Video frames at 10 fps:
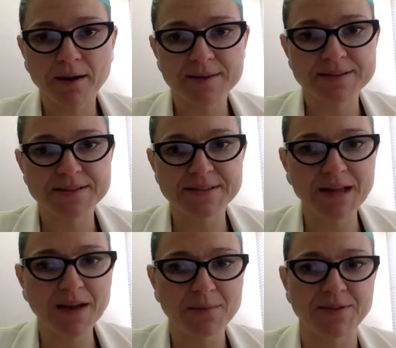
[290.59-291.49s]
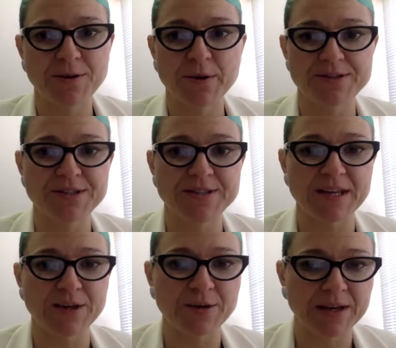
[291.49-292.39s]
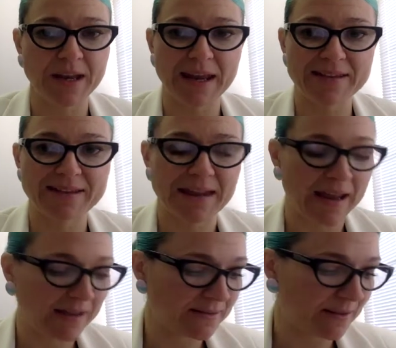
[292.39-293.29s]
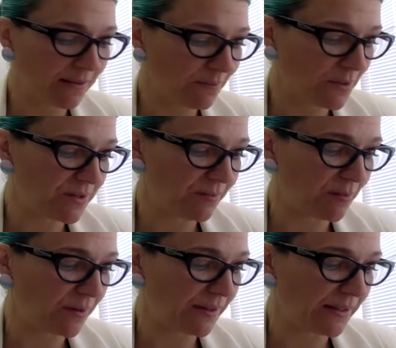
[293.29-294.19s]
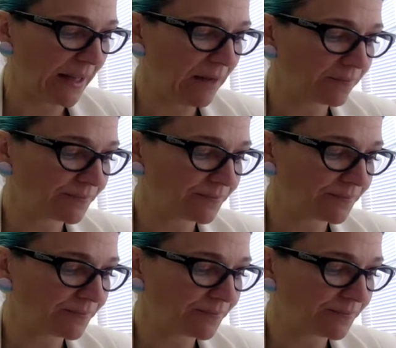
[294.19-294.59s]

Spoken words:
Start with the questions that you can easily answer, most importantly.